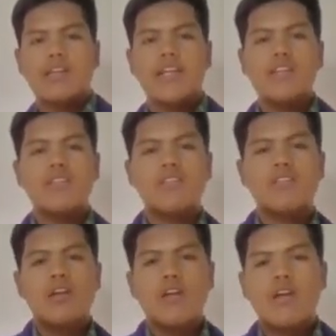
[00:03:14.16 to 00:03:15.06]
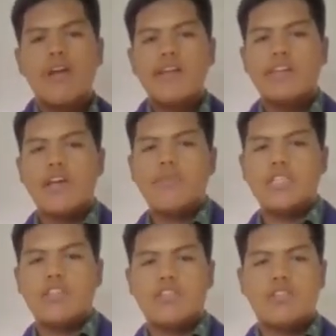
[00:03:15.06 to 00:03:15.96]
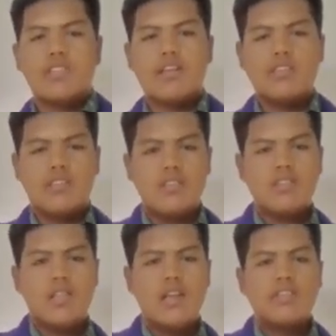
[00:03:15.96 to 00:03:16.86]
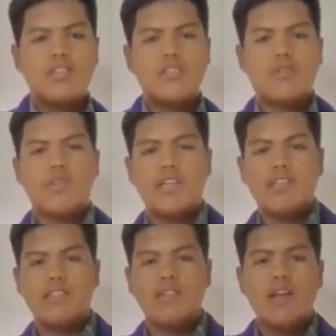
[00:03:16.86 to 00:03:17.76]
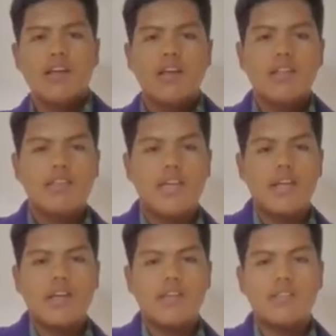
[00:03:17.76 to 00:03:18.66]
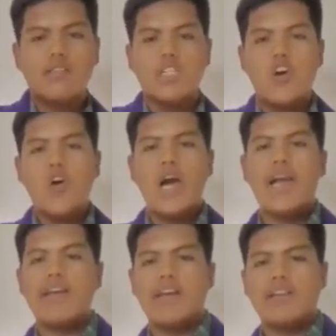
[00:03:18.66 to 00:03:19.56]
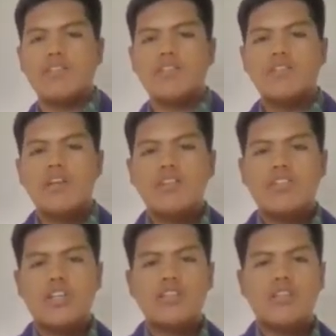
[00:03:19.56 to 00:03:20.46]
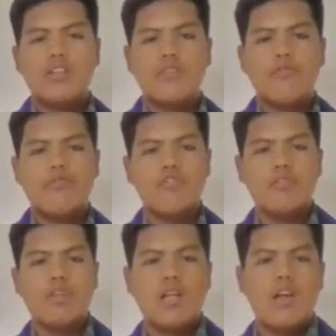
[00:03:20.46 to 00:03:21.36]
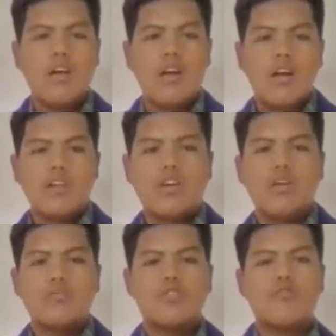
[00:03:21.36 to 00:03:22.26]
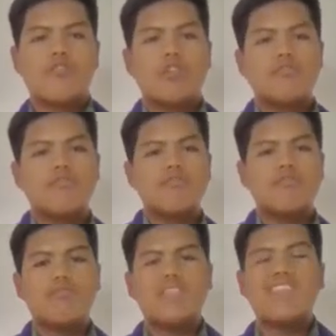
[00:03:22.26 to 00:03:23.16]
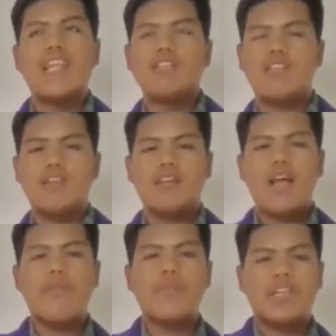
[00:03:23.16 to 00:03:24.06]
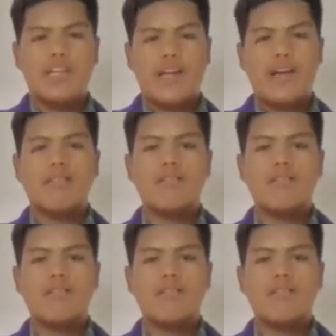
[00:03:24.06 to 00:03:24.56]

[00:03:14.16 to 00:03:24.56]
Kids' chemical studies determined that the ohia's gentler food comes from Latin America,